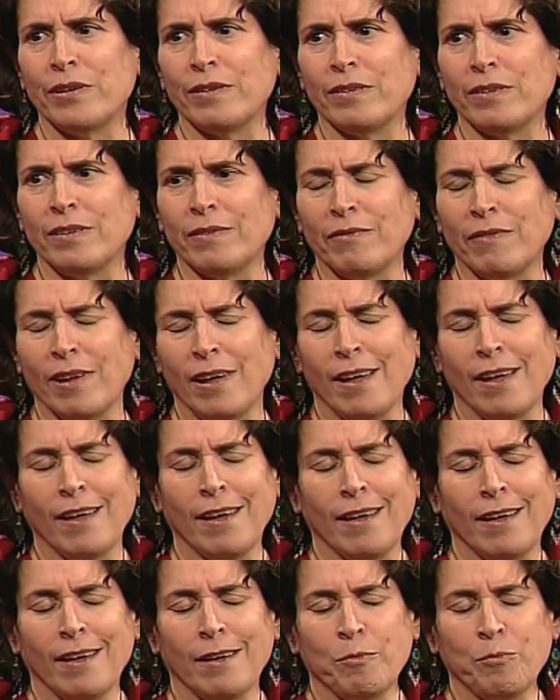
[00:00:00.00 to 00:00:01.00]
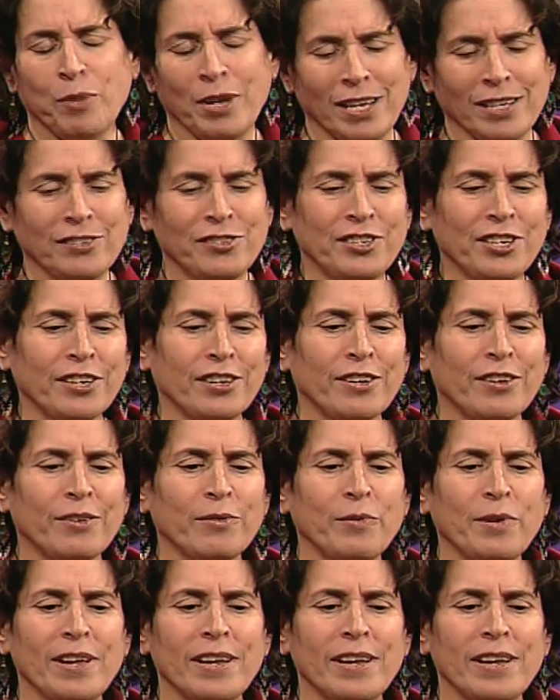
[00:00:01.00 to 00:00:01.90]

and Pete Seeger.